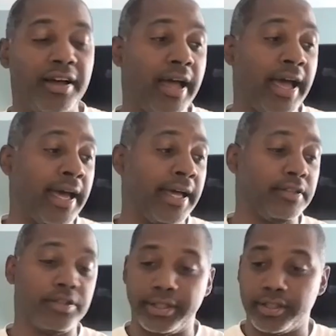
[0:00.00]

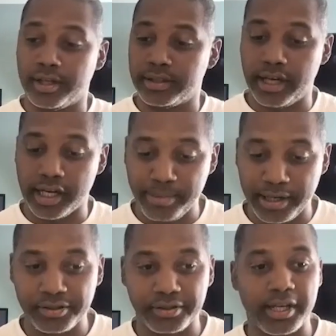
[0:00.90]
And so I talked to the
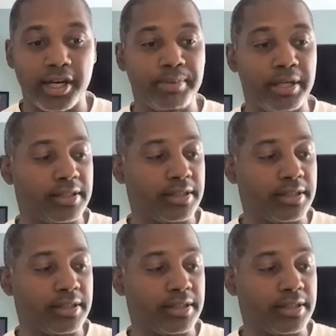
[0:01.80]
occupational therapist,